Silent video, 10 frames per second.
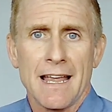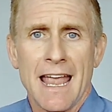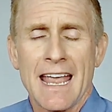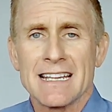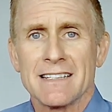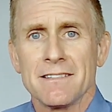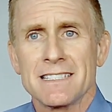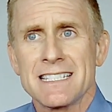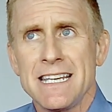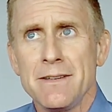and
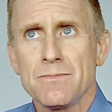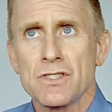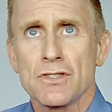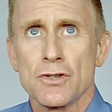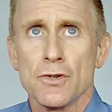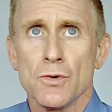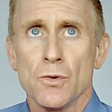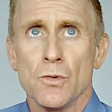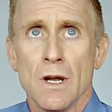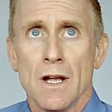seems
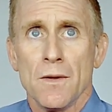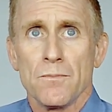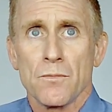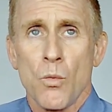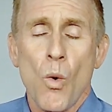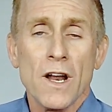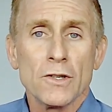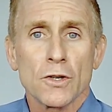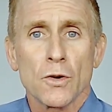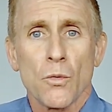to wonder